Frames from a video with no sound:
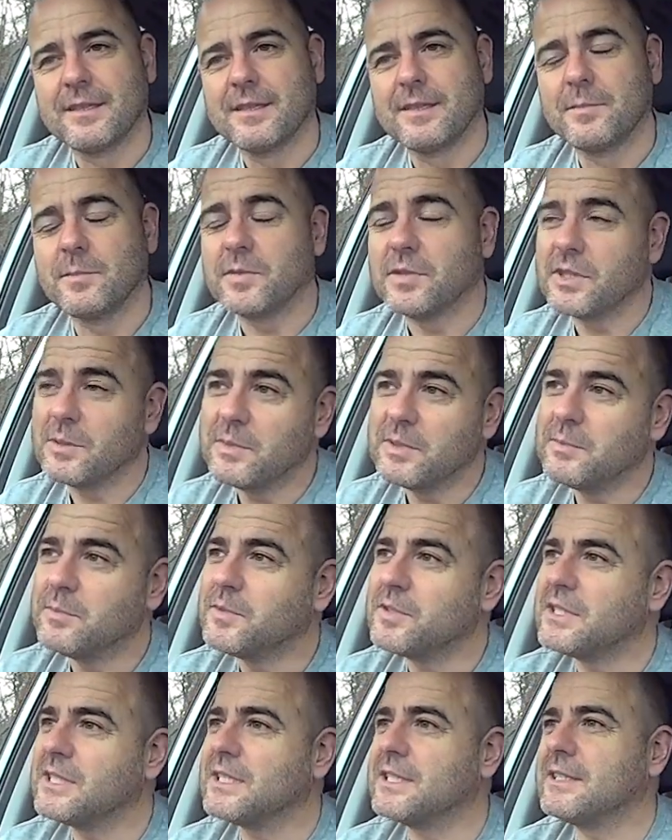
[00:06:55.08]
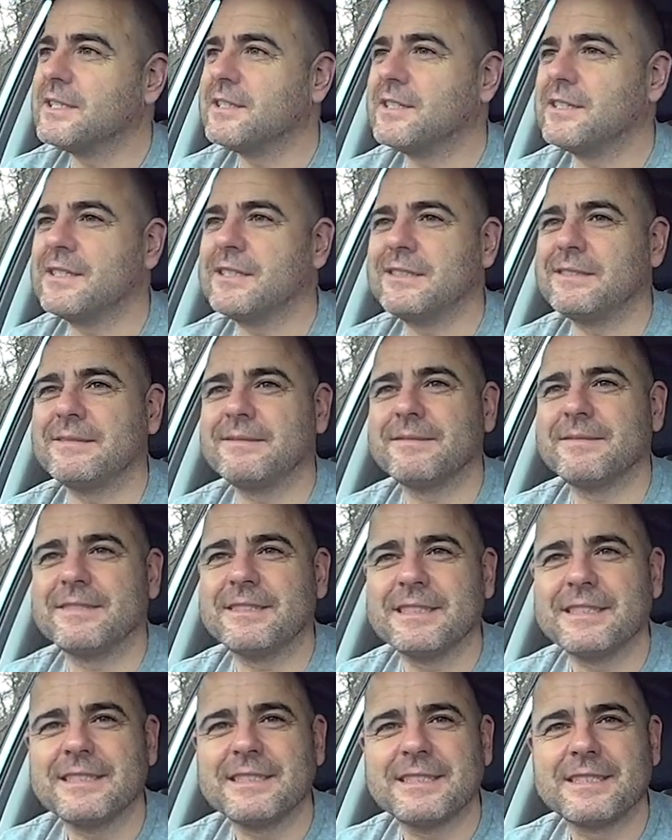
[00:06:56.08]
money being money and all,
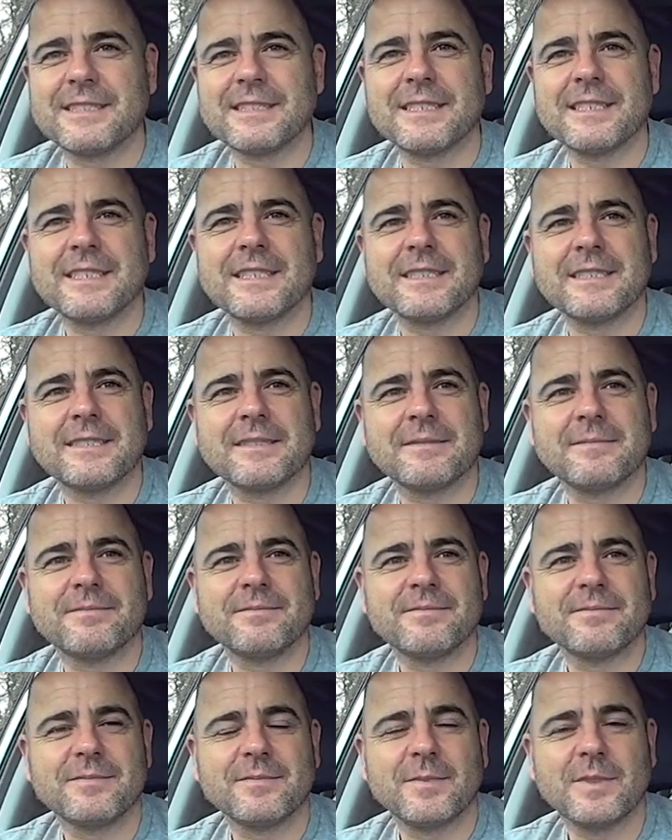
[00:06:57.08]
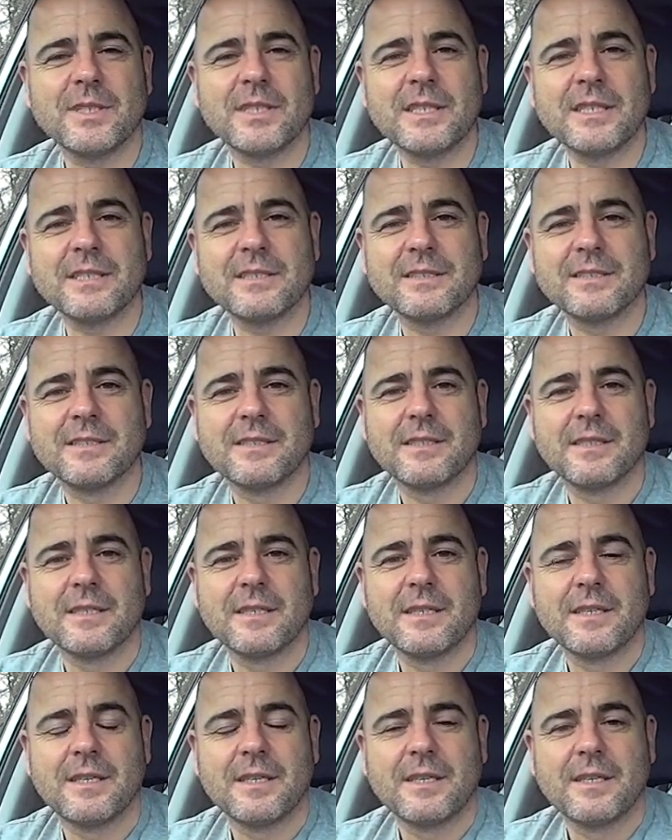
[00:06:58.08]
it's yeah.
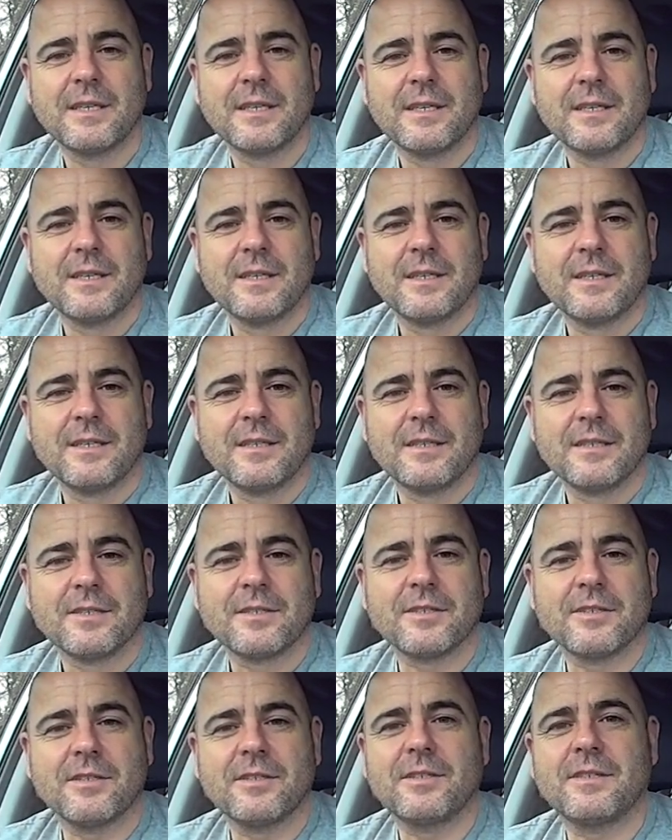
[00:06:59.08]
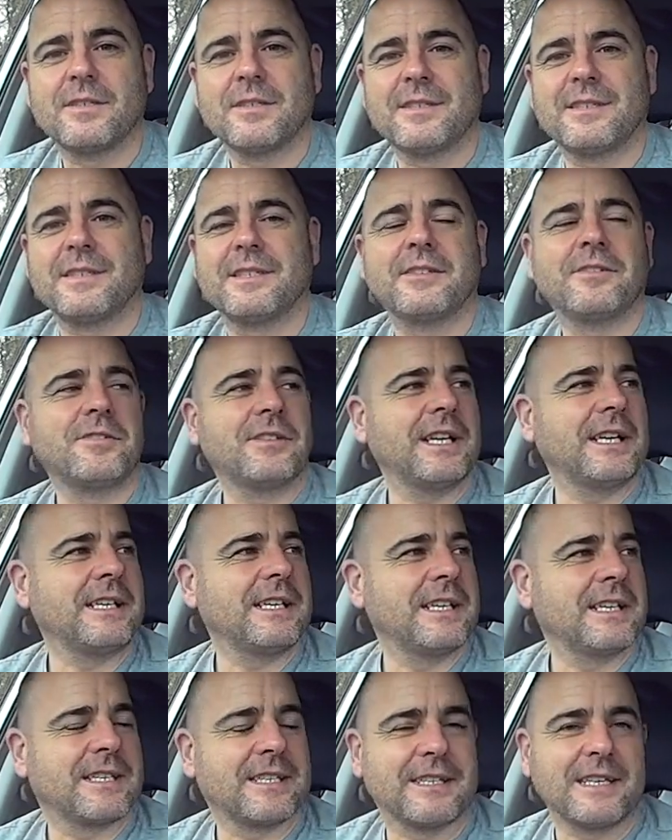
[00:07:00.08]
So a good
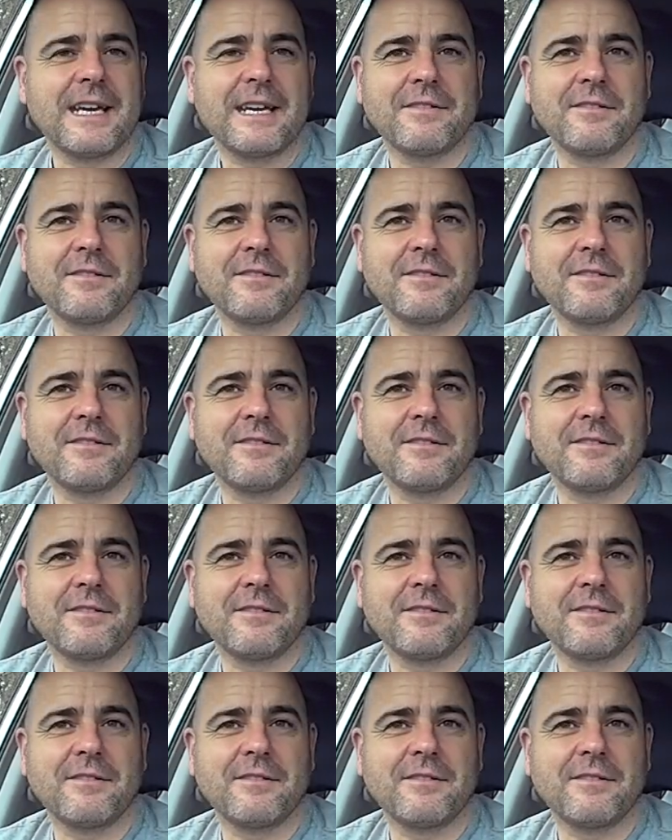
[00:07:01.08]
ending to that,